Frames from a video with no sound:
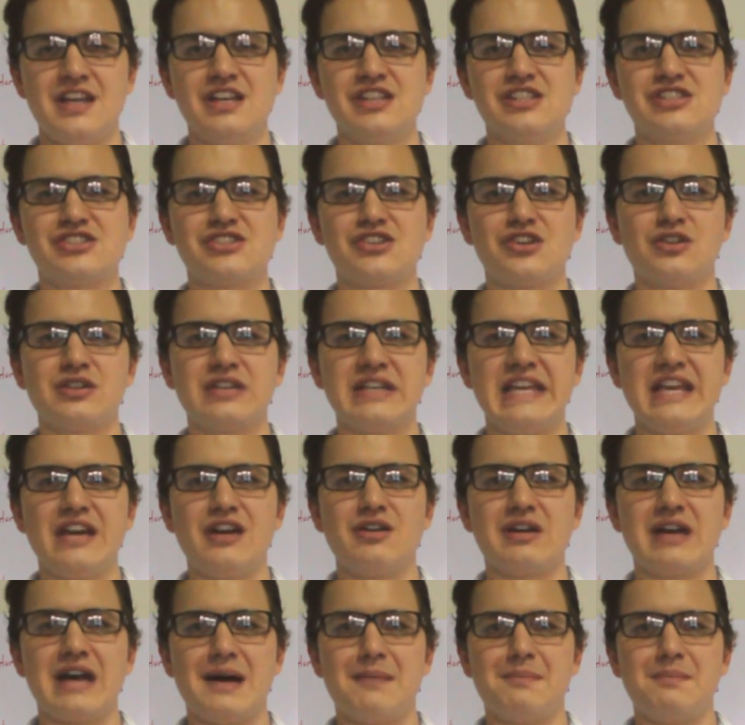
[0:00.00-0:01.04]
Son
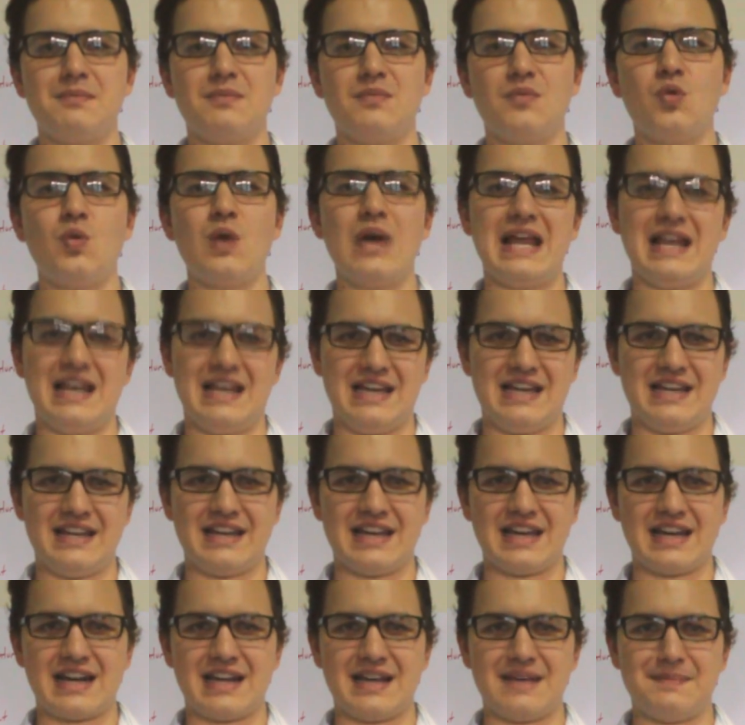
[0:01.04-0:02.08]
gyao gap wela
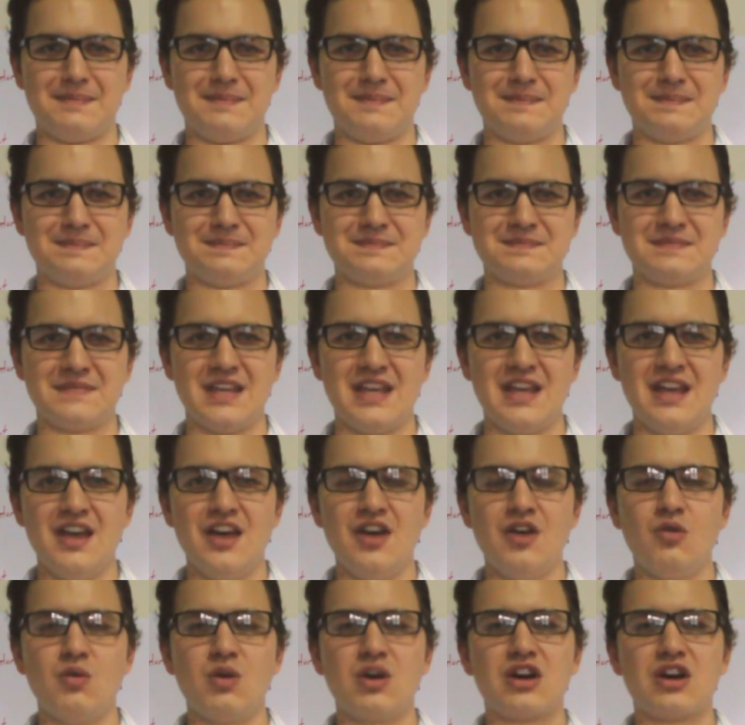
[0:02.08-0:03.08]
nakrap.